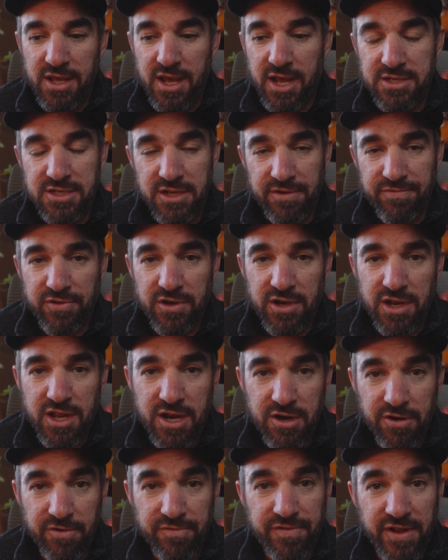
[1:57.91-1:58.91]
a different
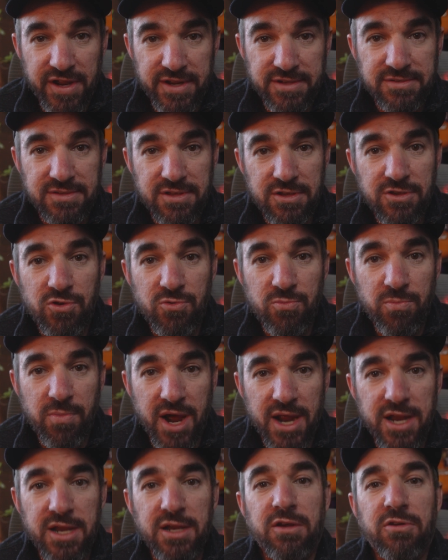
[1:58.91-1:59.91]
interface that you
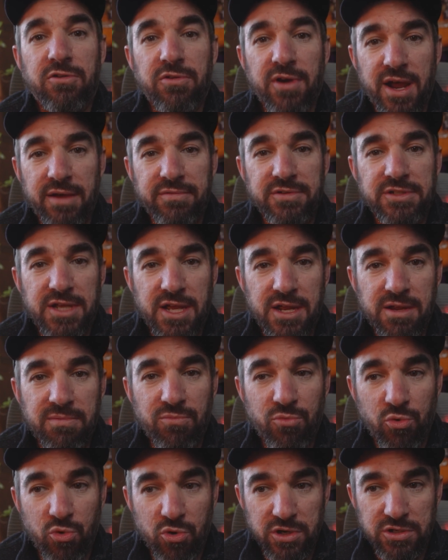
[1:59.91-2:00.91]
might gravitate
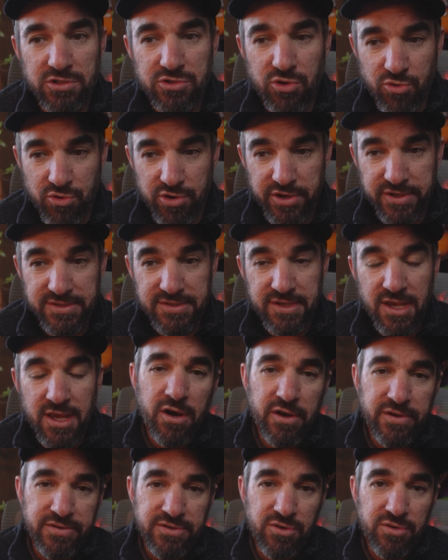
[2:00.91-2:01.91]
more towards.
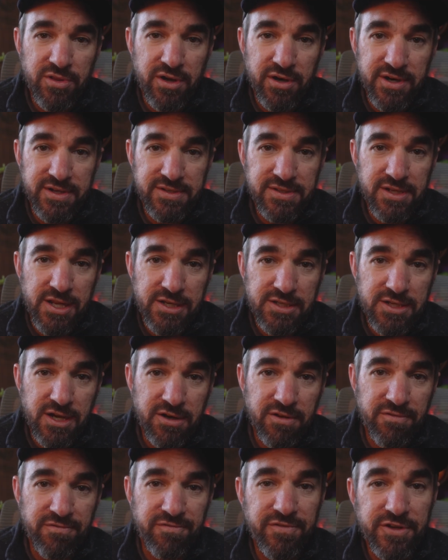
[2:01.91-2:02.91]
Also, there isn't a
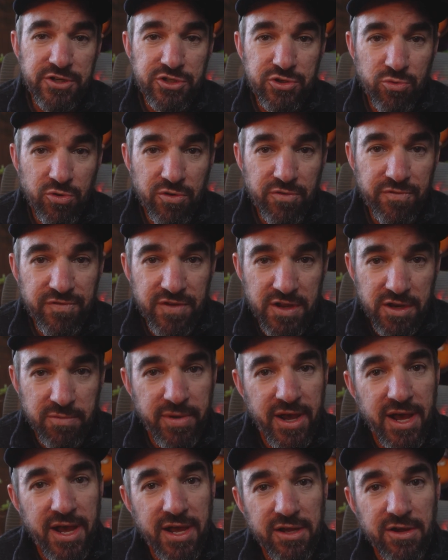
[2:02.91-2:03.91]
ton of visual
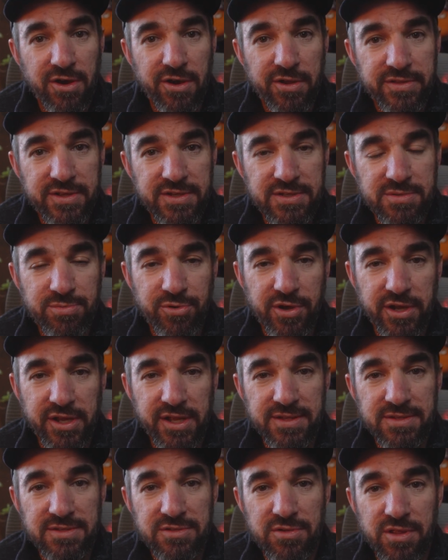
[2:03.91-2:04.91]
feedback on these
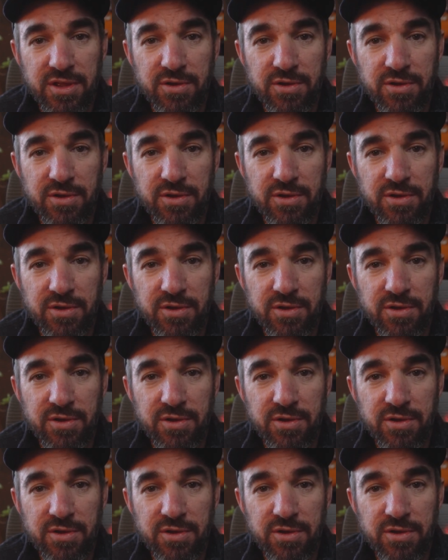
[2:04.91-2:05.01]
plugins, so